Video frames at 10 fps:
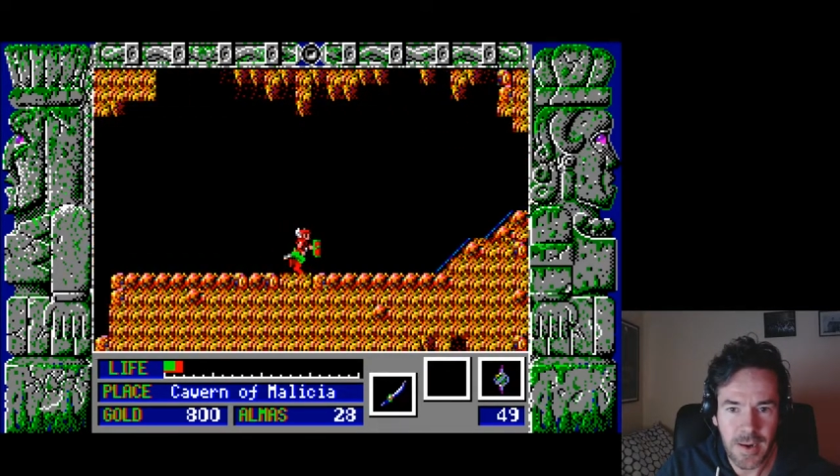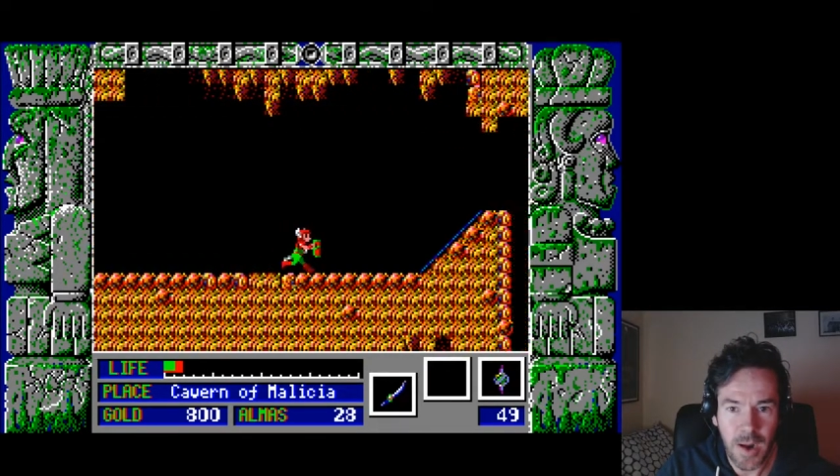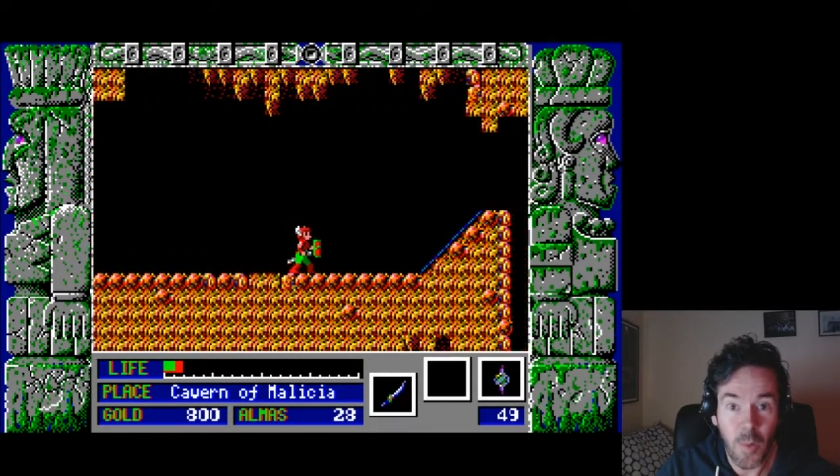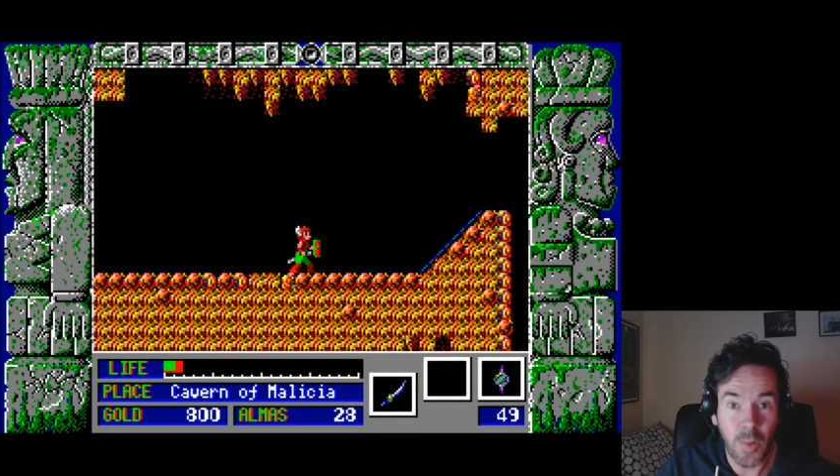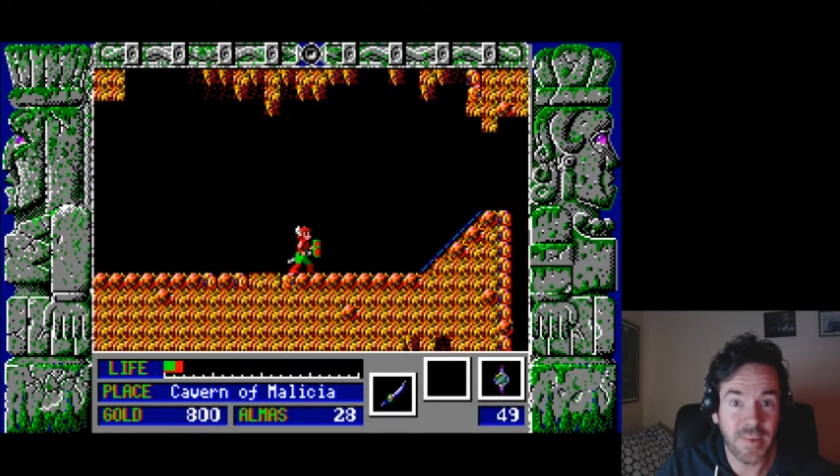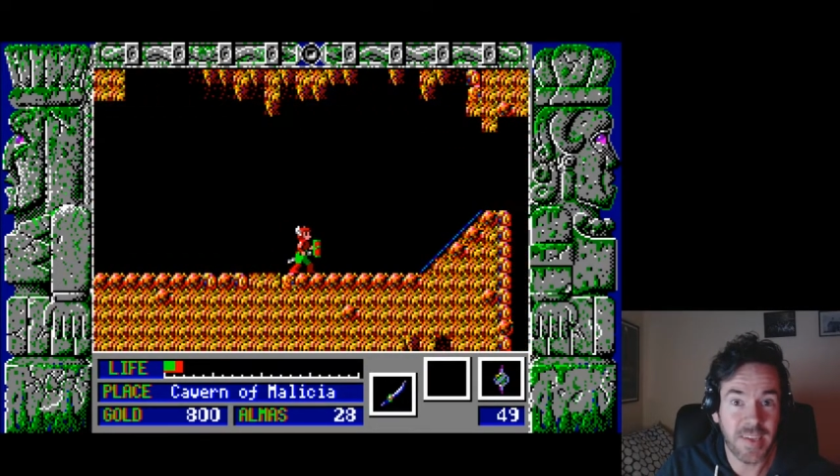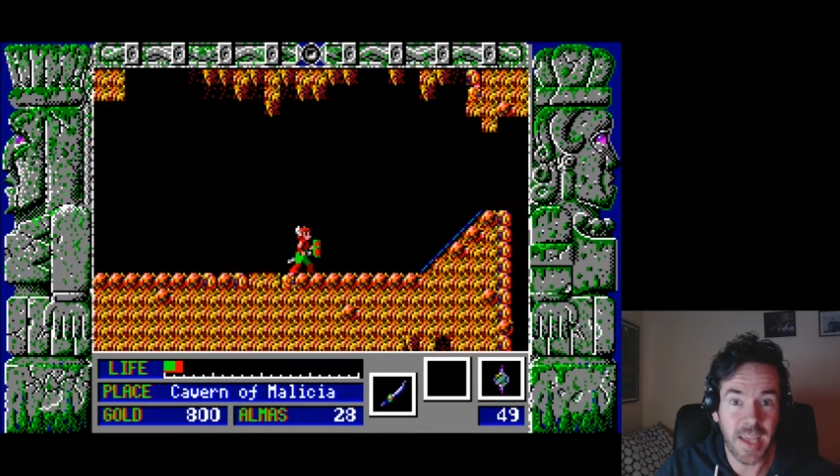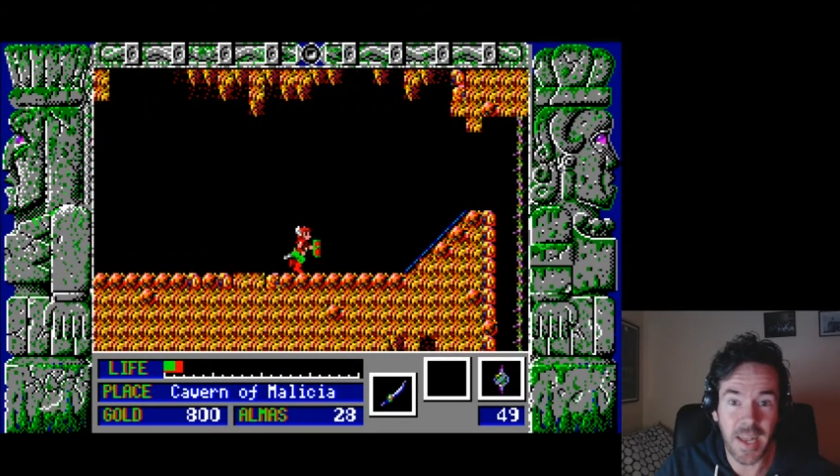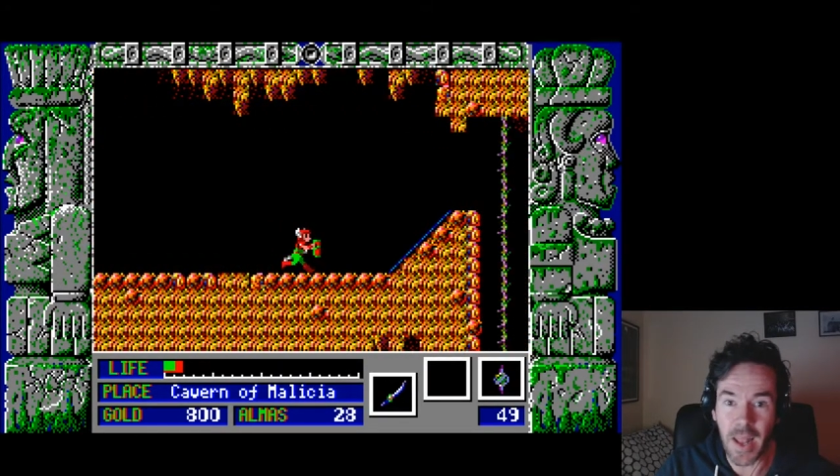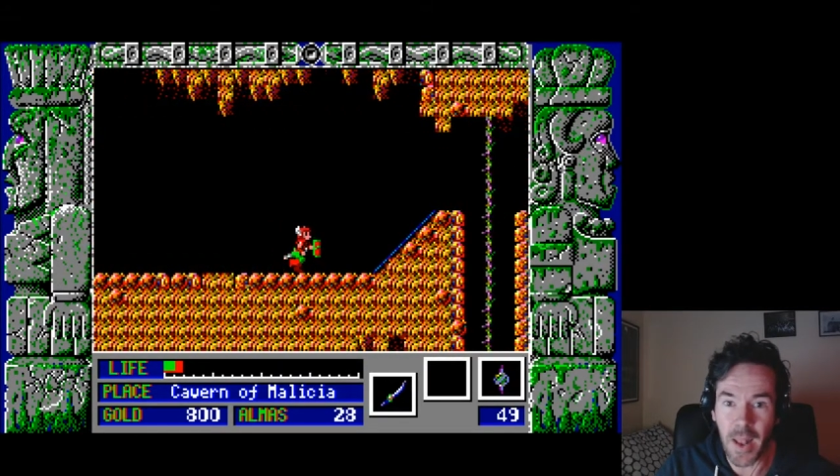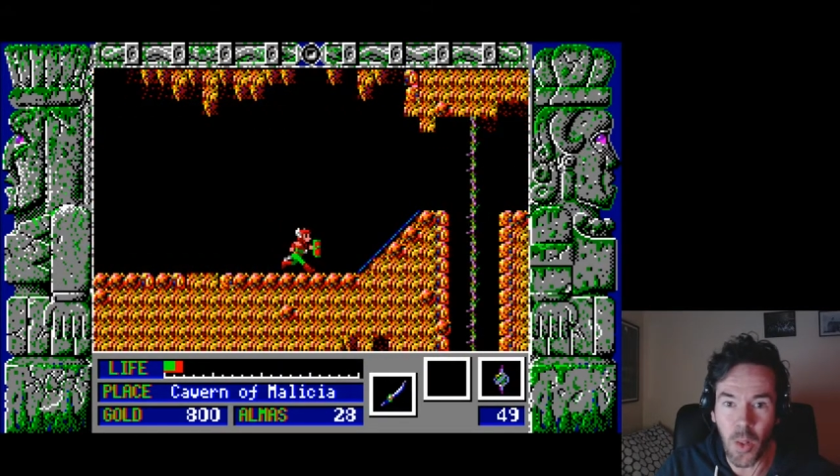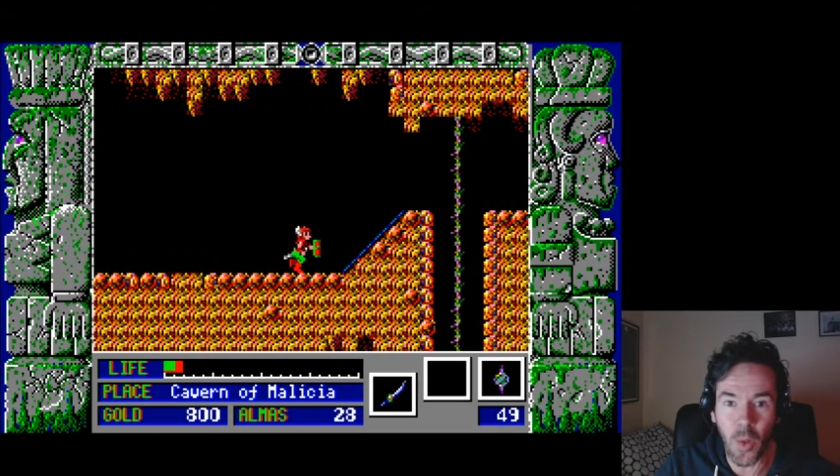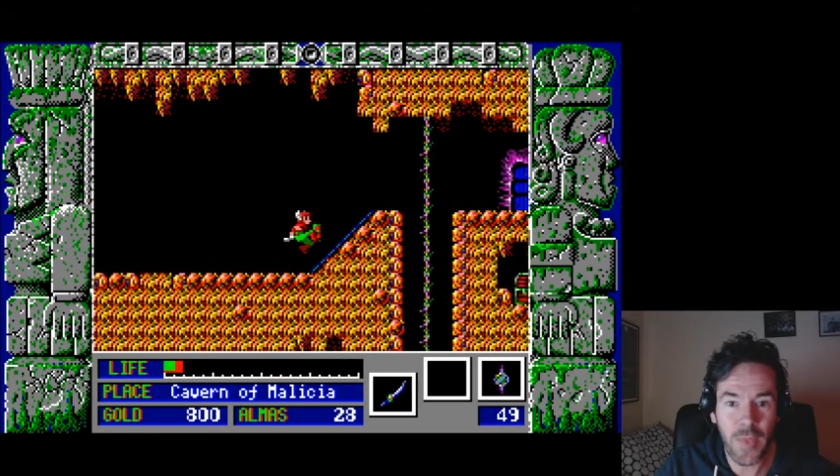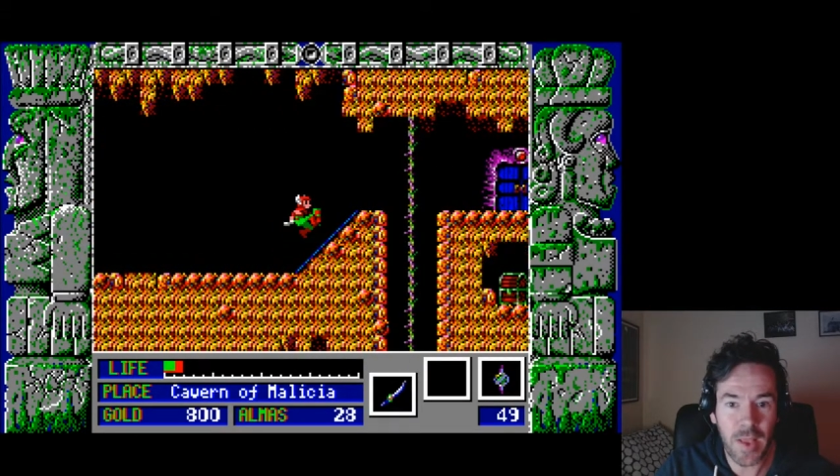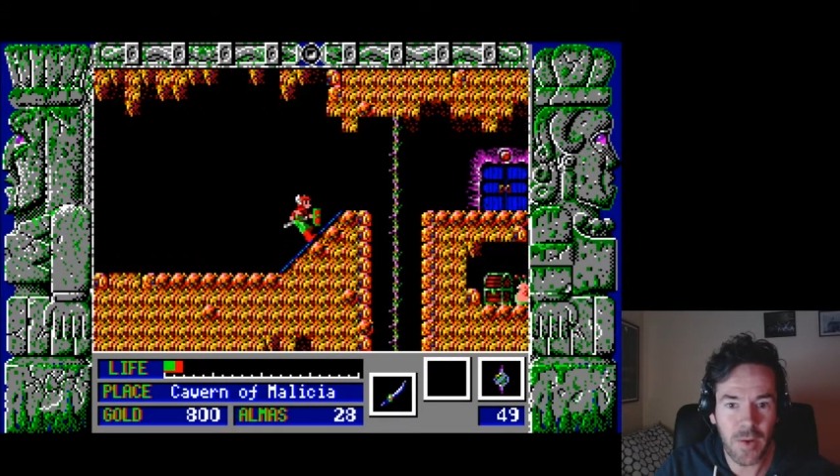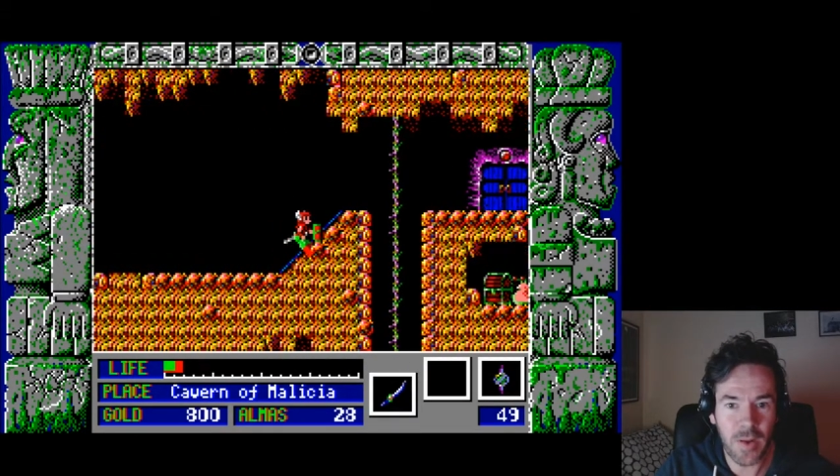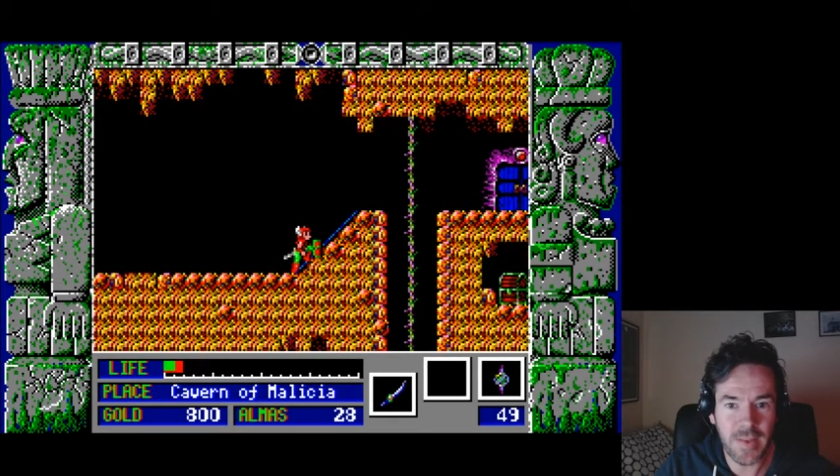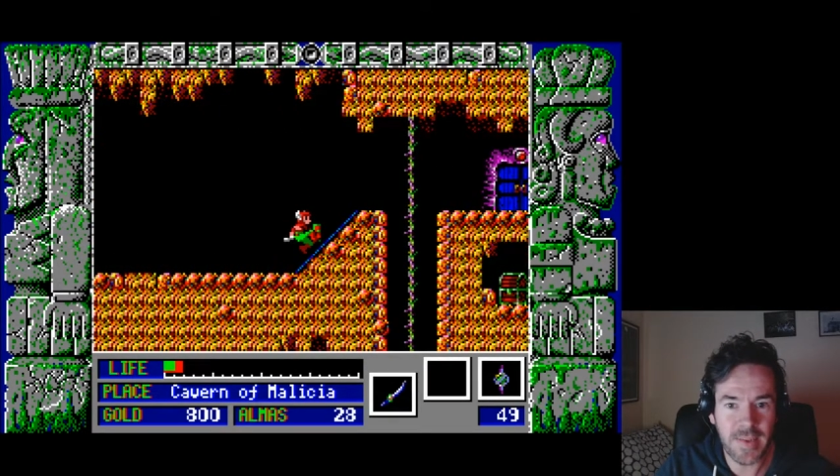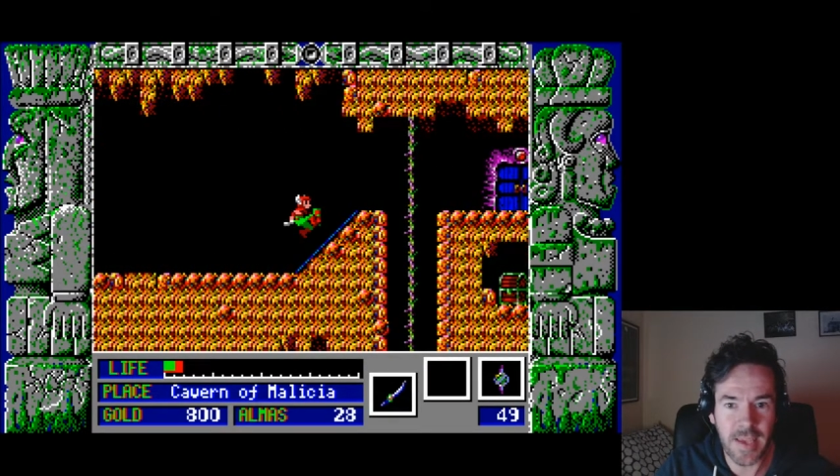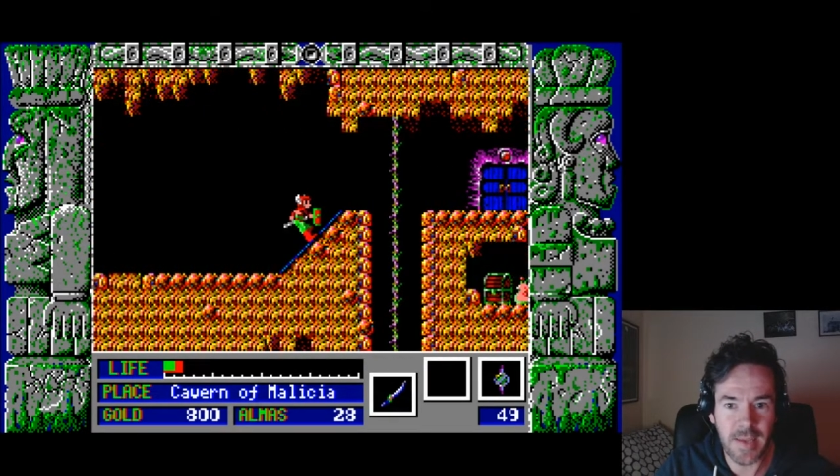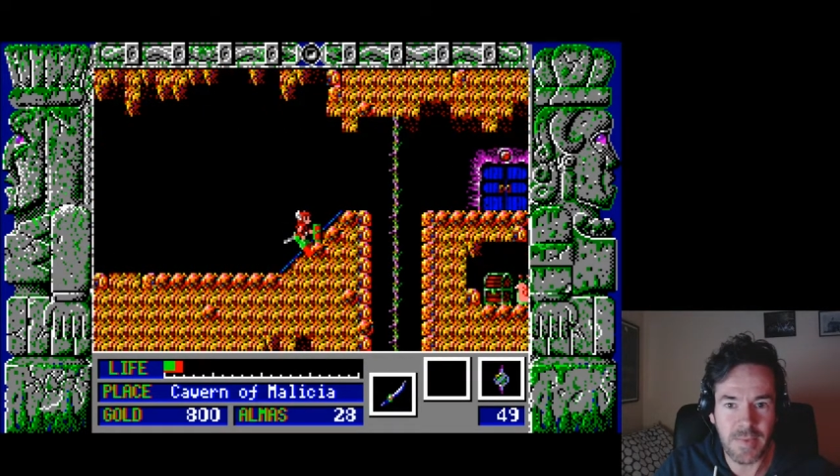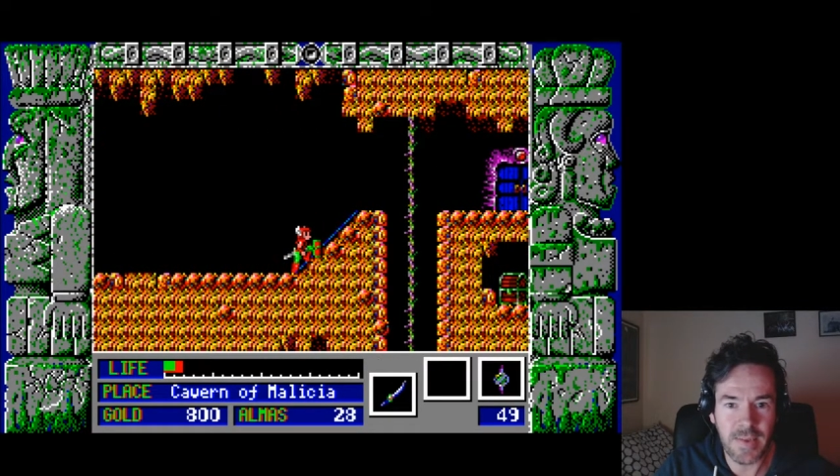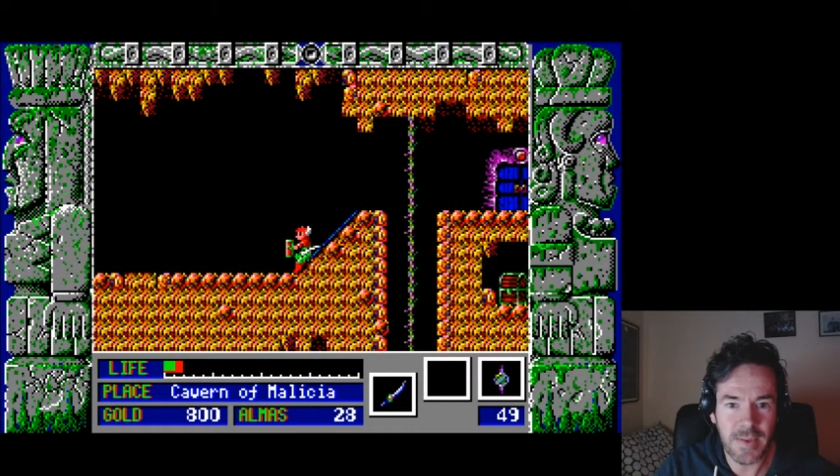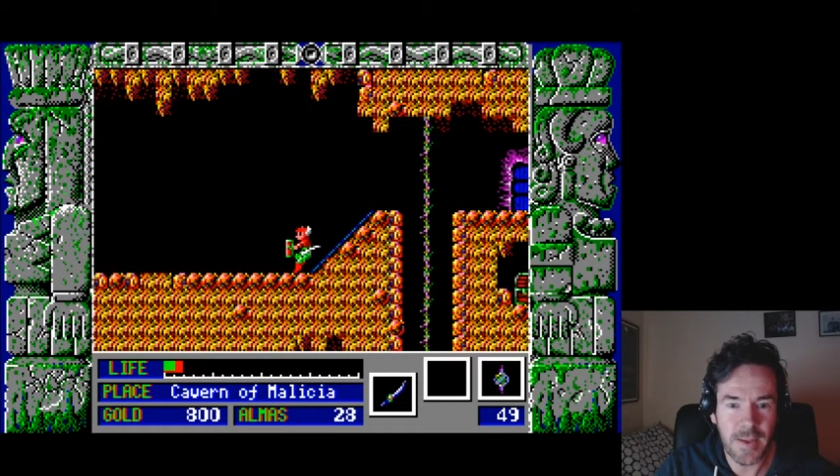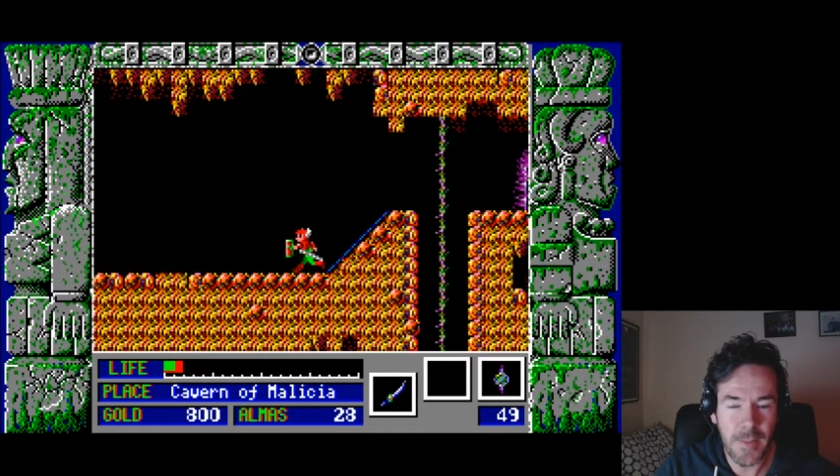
Once again, not that good at these games.